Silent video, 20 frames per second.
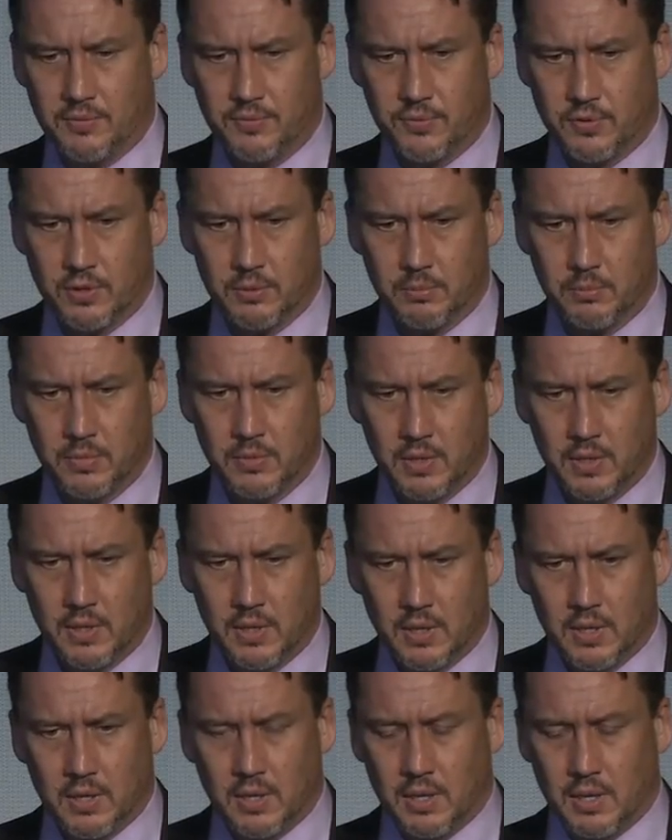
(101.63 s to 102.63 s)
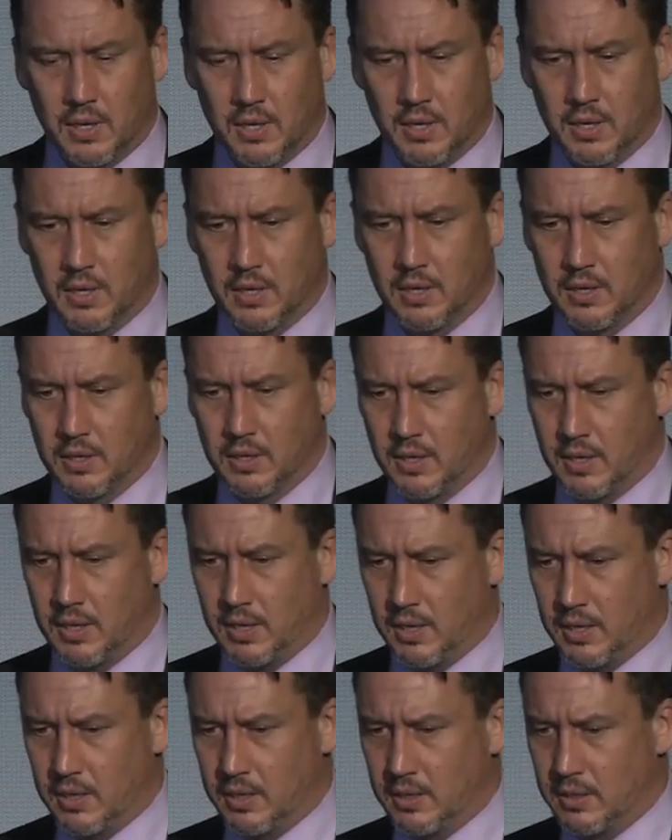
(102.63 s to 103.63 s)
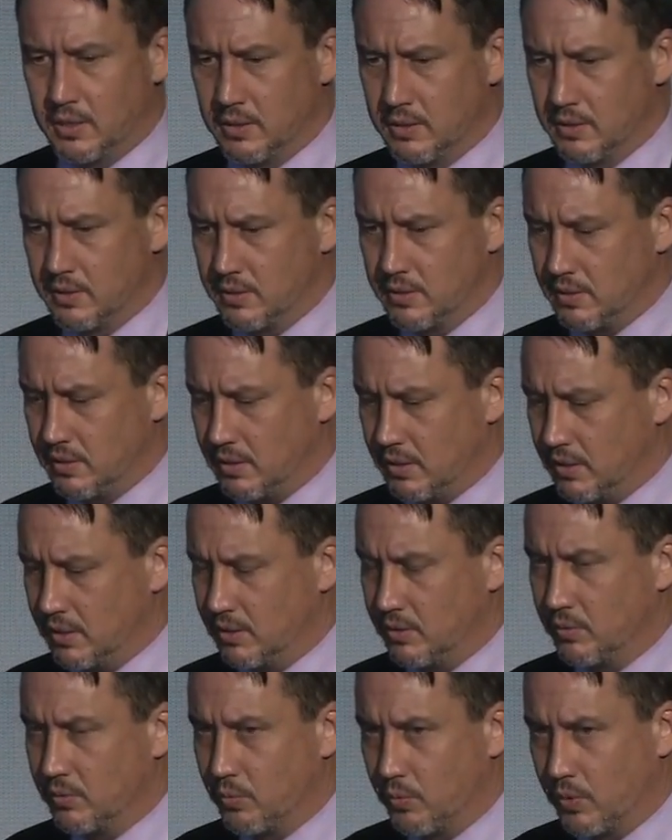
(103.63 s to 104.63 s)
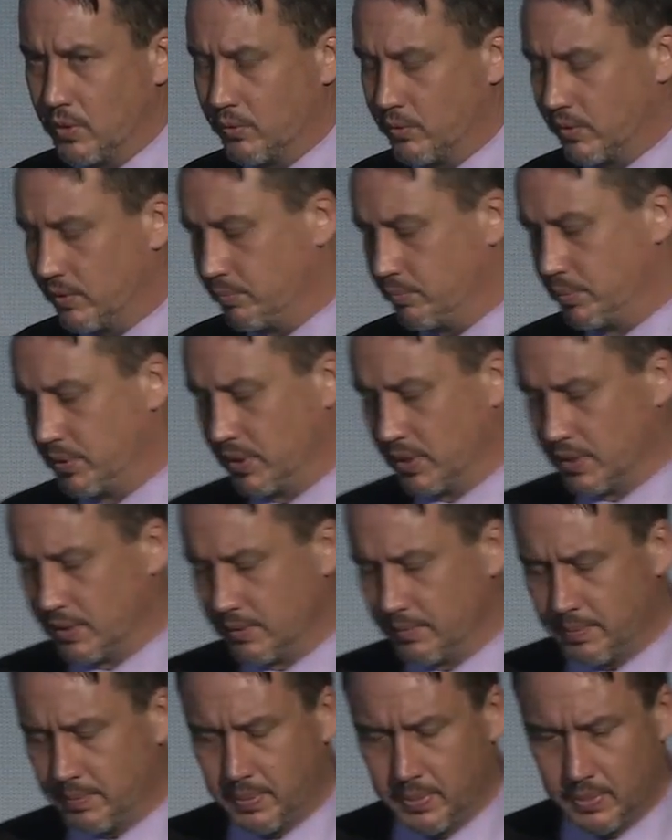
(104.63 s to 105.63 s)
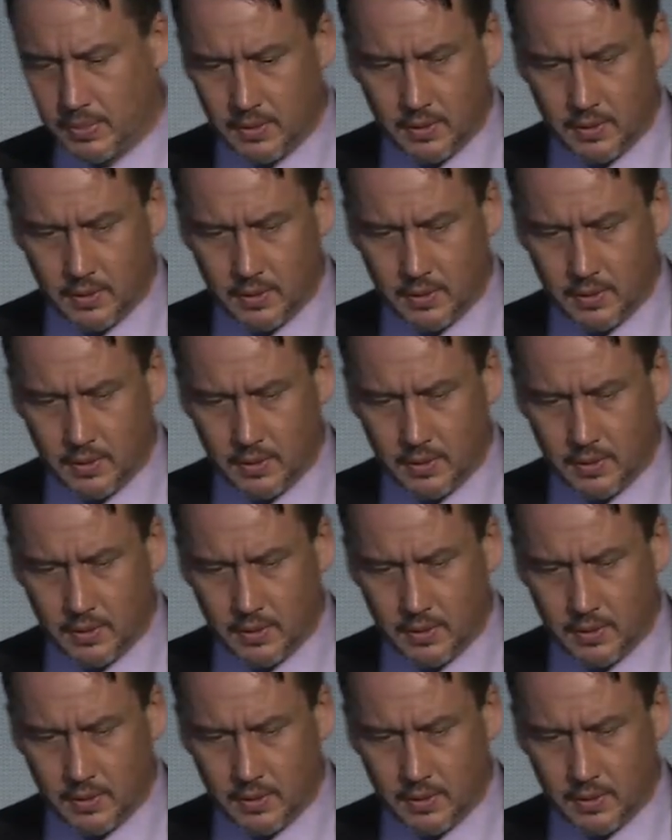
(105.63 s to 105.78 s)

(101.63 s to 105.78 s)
firm and where we've been.